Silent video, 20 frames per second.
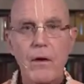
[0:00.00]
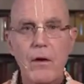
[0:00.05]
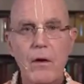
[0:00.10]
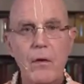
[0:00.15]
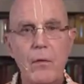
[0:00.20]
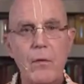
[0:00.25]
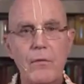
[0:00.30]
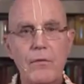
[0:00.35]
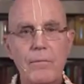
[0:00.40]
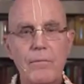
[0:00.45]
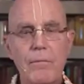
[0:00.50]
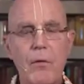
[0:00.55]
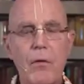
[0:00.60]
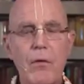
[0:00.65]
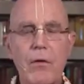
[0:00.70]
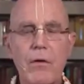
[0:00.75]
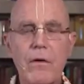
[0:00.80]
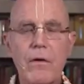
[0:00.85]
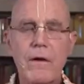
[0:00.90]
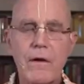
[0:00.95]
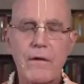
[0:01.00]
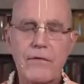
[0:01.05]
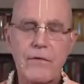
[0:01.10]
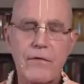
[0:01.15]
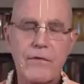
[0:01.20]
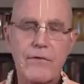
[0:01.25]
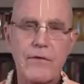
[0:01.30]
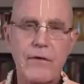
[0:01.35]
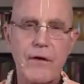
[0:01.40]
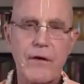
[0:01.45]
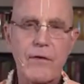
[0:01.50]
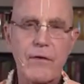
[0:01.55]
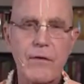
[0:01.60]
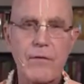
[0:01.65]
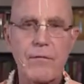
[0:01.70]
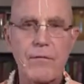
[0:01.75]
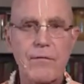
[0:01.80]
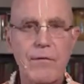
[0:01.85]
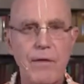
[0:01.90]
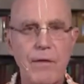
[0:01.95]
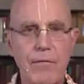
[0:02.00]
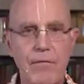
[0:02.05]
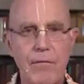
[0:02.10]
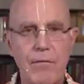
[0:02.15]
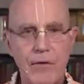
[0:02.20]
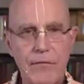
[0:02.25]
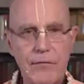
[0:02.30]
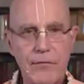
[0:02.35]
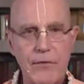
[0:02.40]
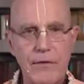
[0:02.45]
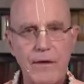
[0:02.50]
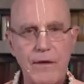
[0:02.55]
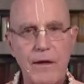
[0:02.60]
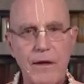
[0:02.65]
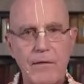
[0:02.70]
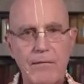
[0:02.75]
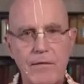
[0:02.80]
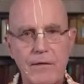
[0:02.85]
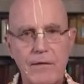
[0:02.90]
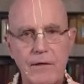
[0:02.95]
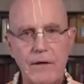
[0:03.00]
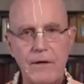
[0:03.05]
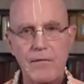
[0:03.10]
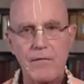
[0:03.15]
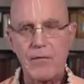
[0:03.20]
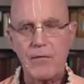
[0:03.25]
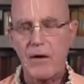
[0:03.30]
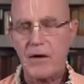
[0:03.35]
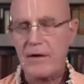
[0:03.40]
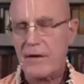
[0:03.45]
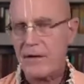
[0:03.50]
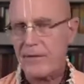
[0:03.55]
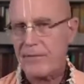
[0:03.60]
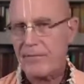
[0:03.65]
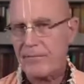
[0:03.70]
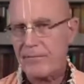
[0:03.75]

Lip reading: was born as the son of Vasudeva and Devaki.